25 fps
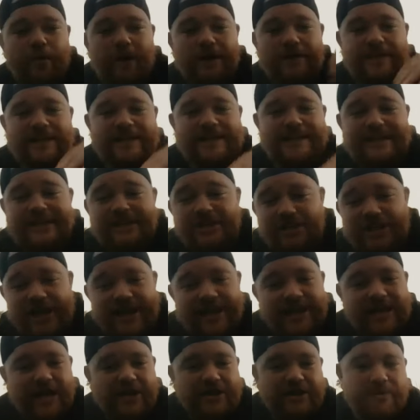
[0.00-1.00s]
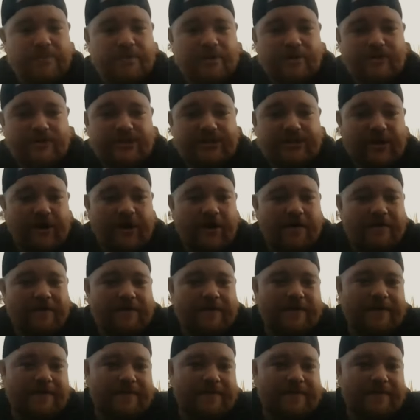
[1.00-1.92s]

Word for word: where the DJ cut the music off.